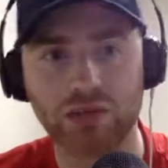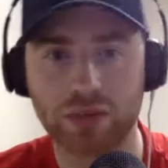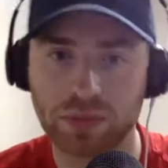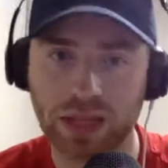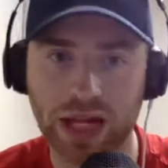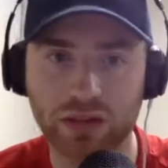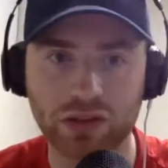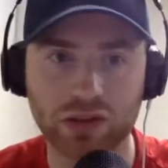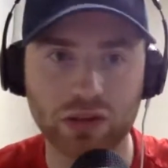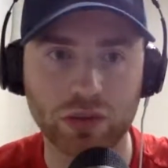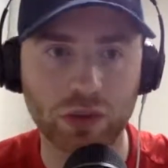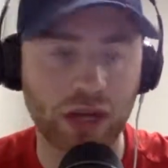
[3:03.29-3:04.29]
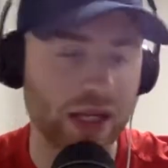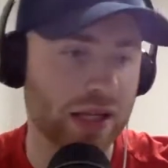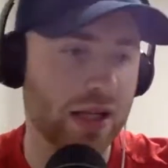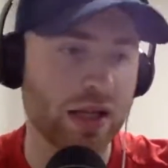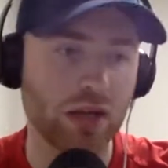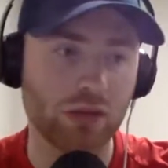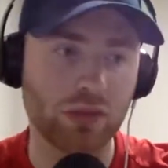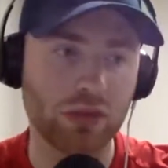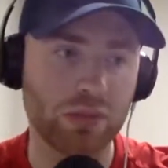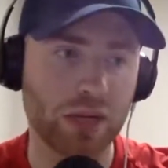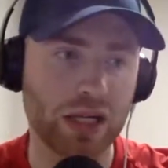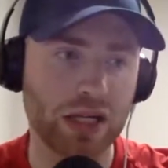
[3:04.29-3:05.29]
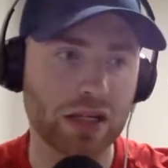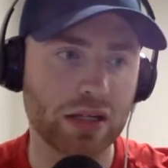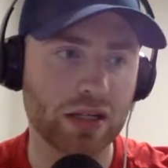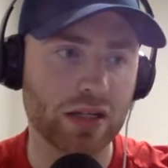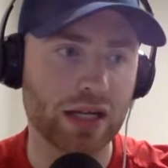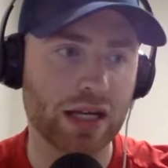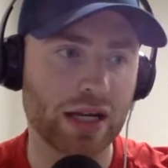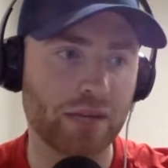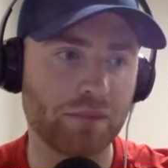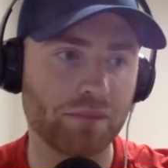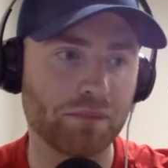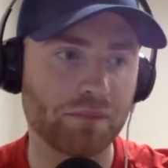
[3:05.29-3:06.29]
We beat Everton away. We beat Bakes